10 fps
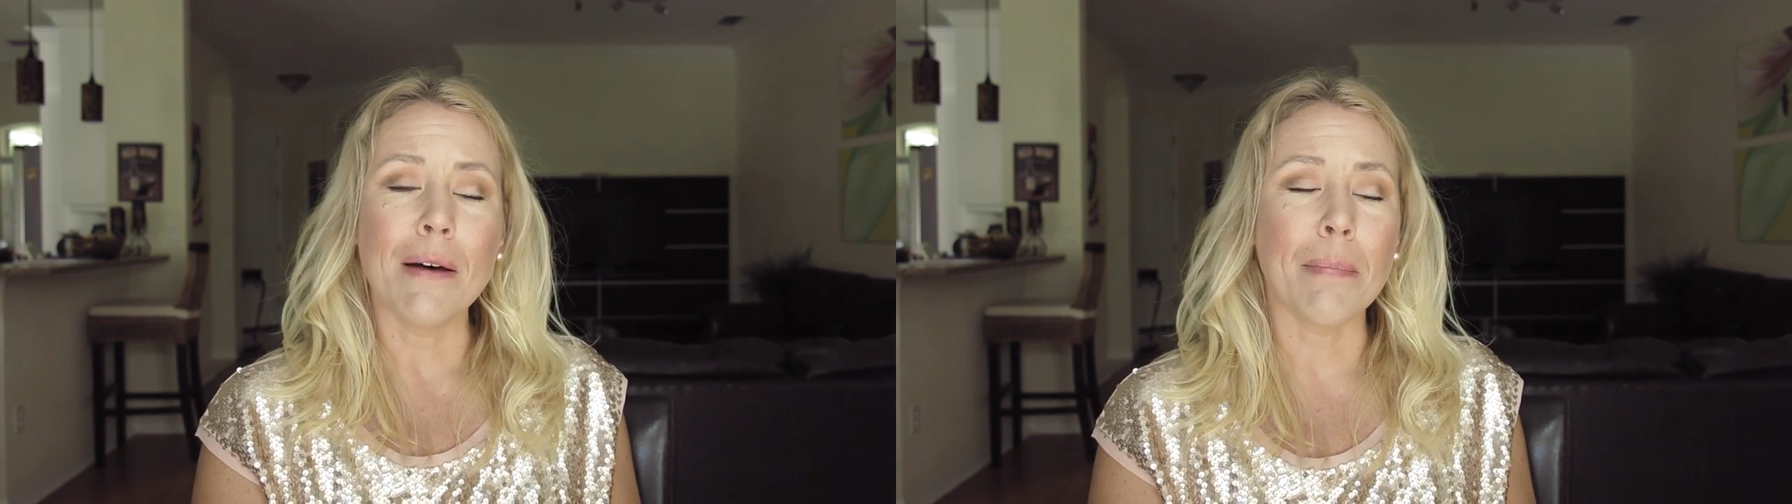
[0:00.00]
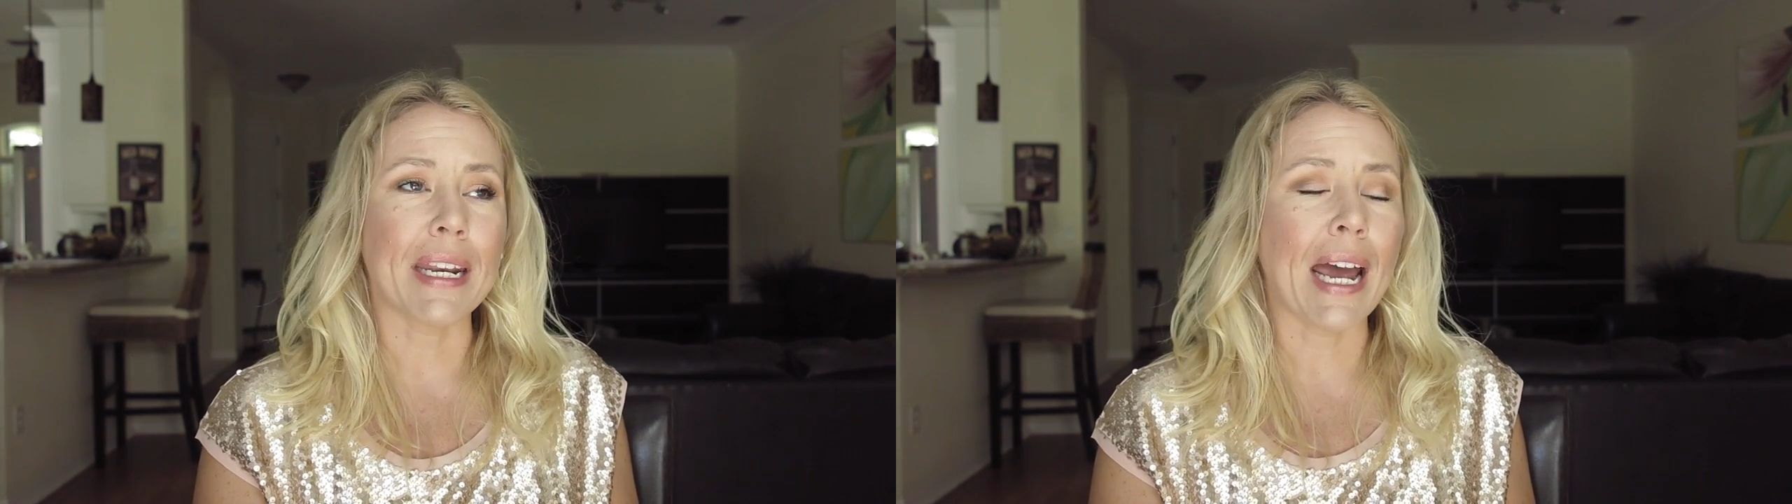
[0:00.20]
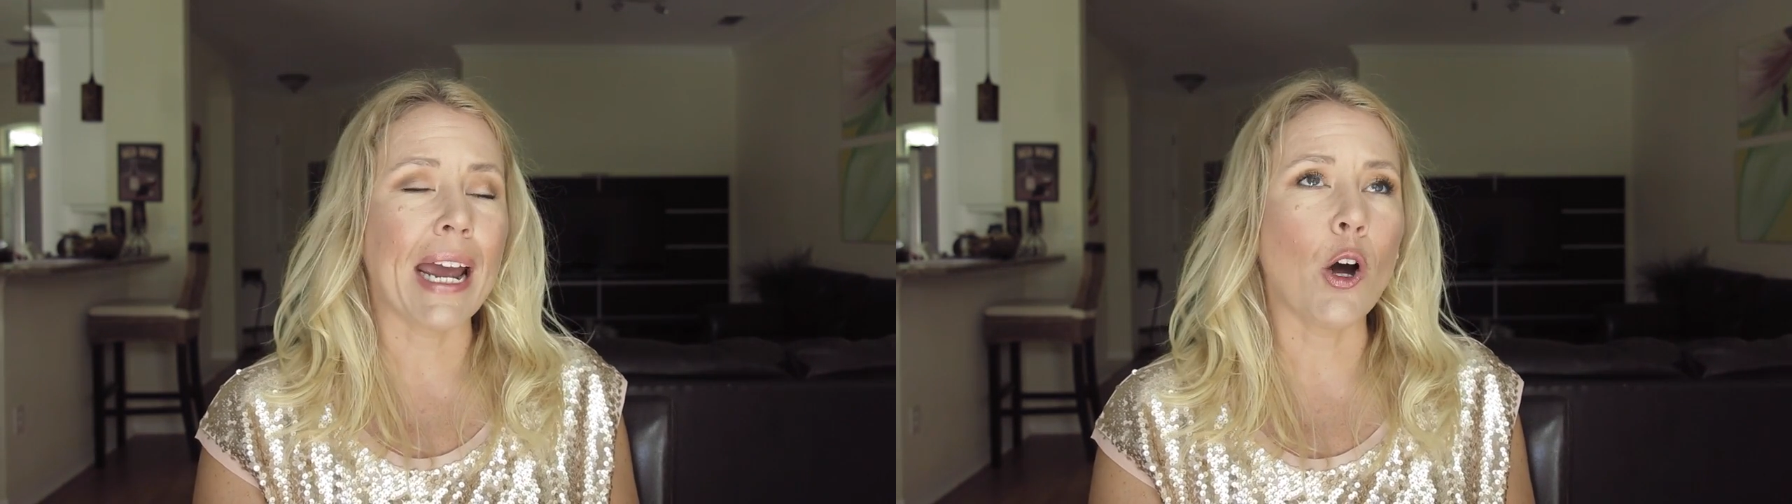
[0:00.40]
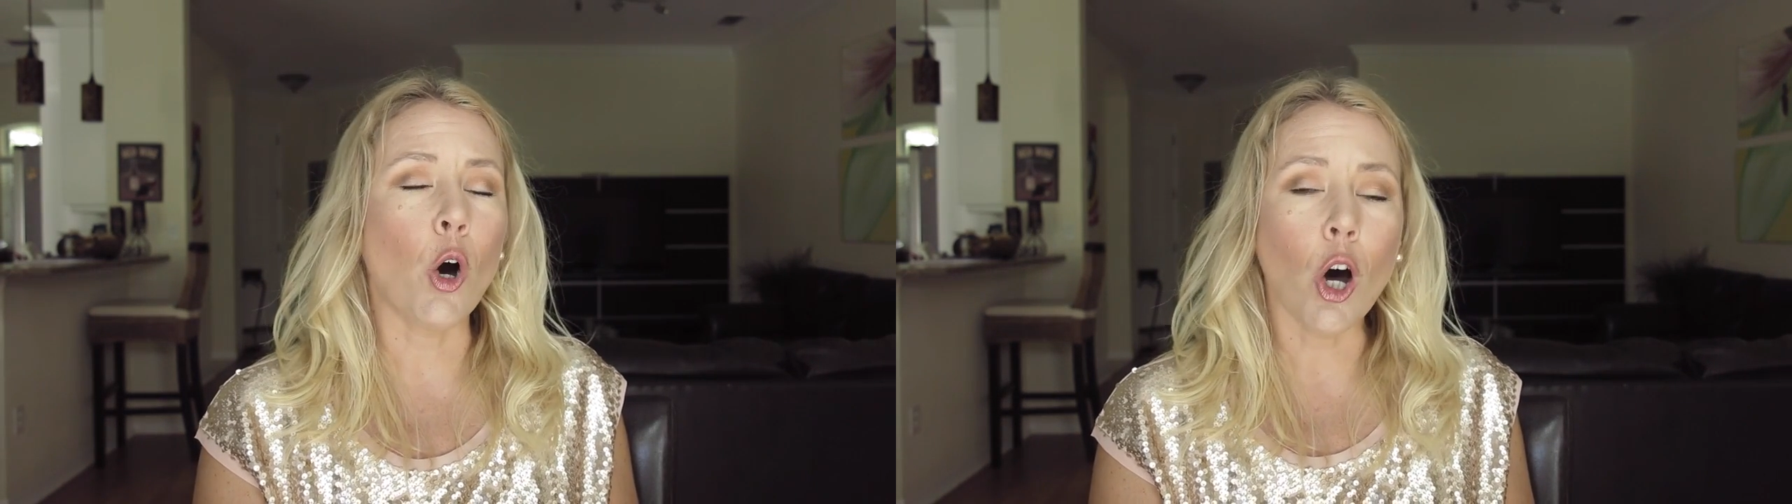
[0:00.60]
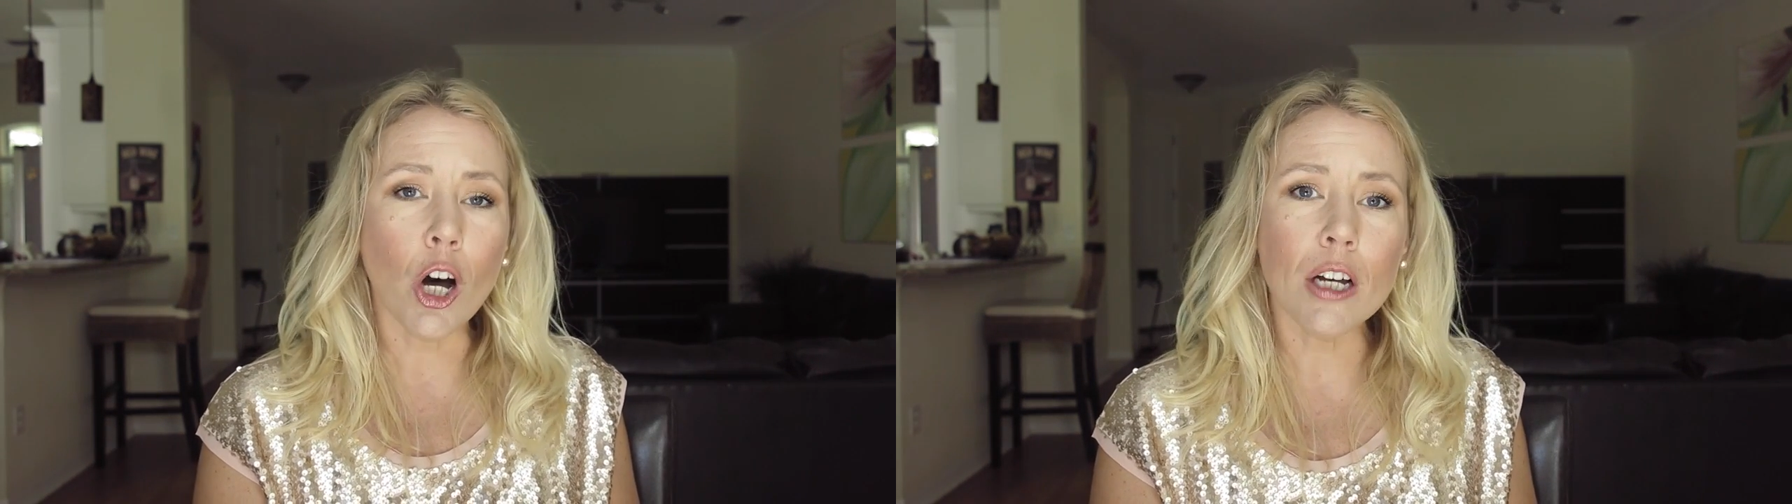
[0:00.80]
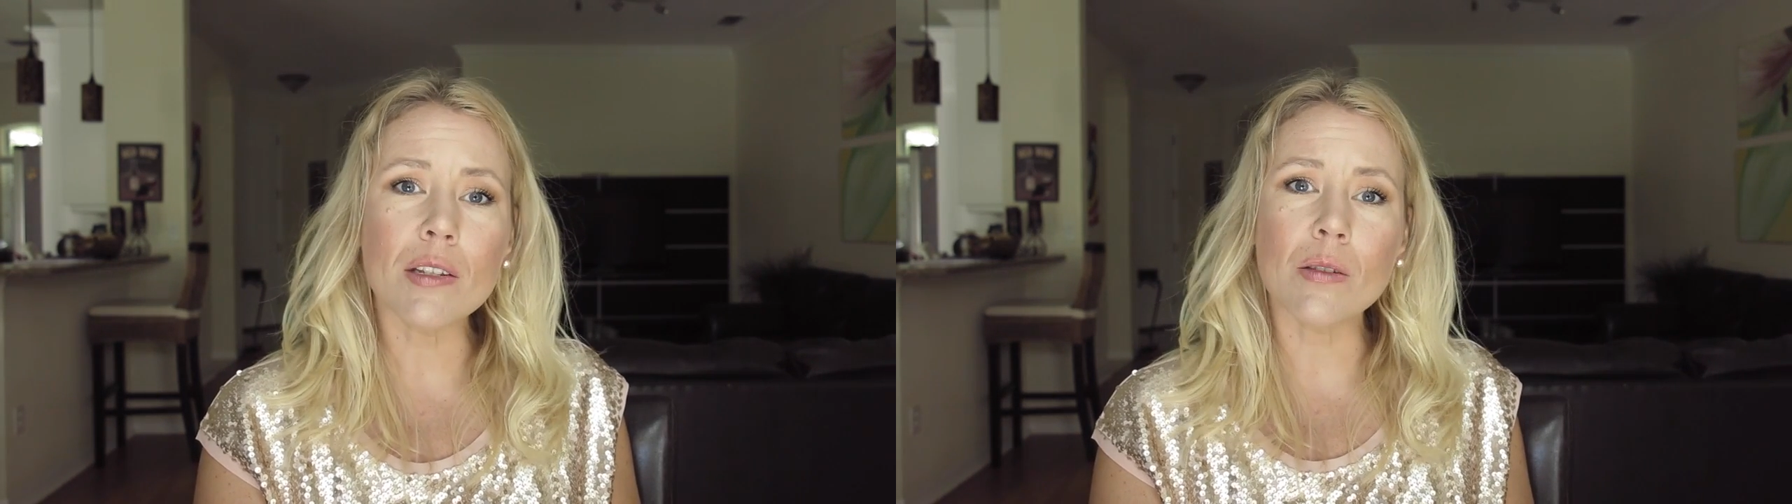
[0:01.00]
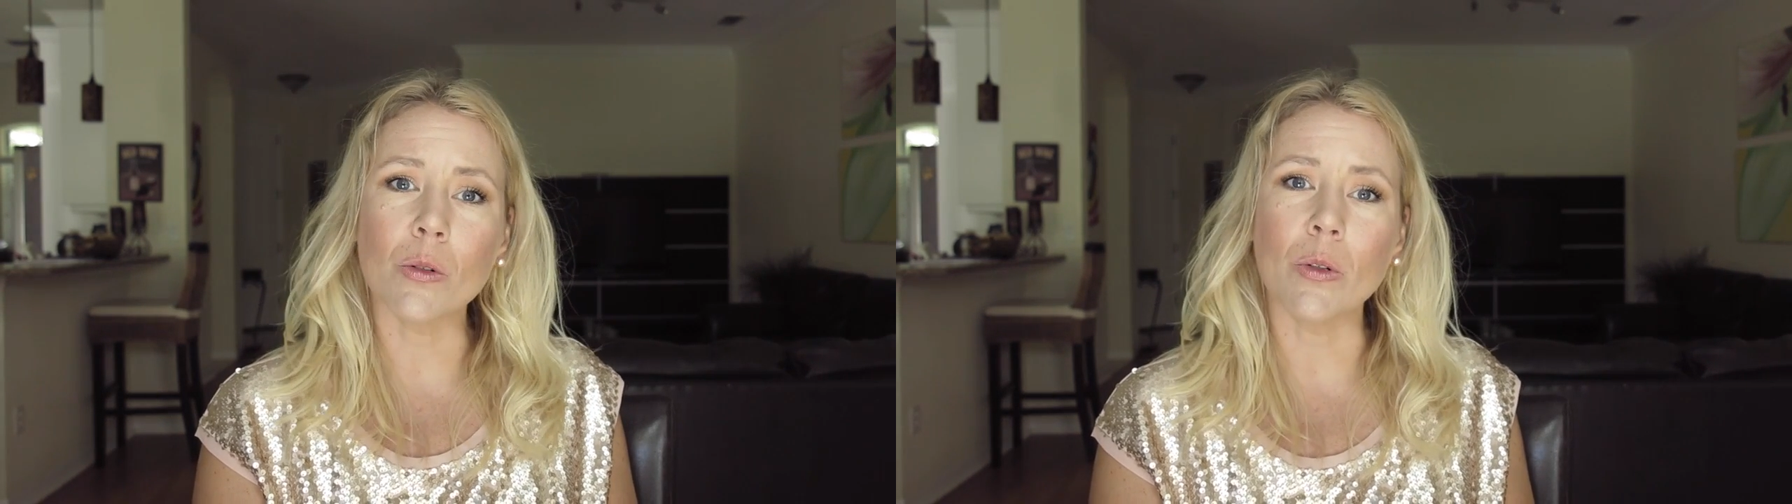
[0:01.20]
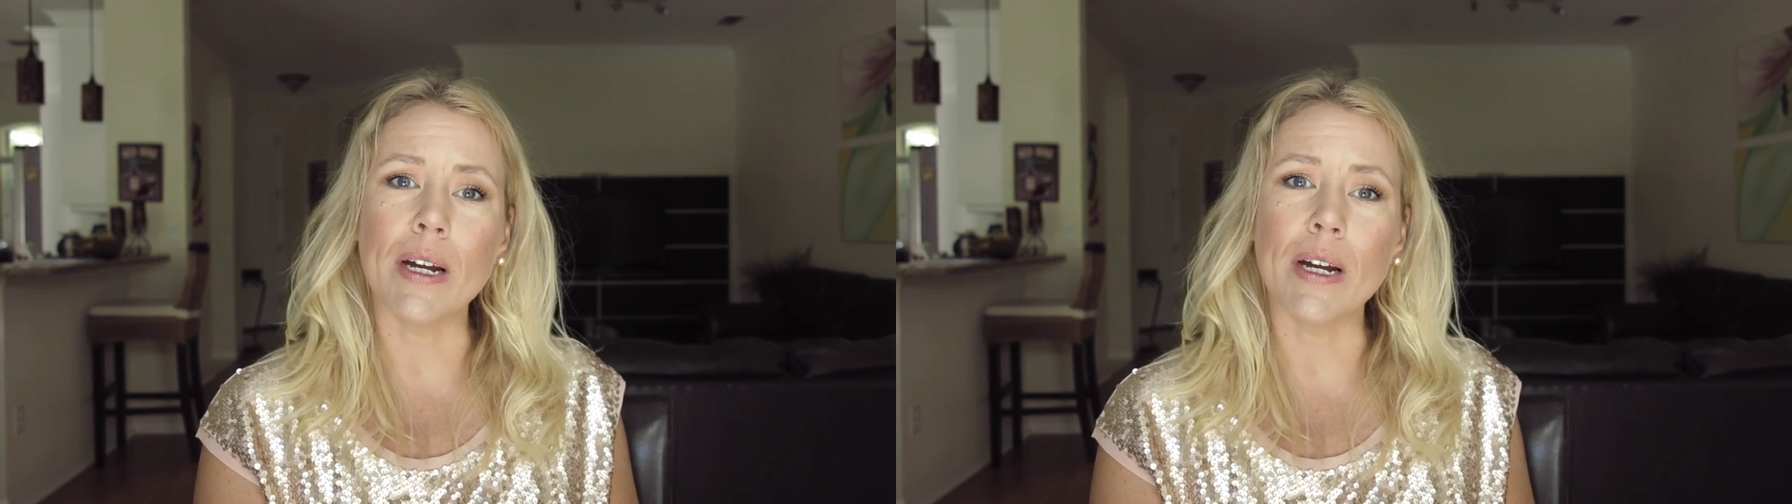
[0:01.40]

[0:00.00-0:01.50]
but I also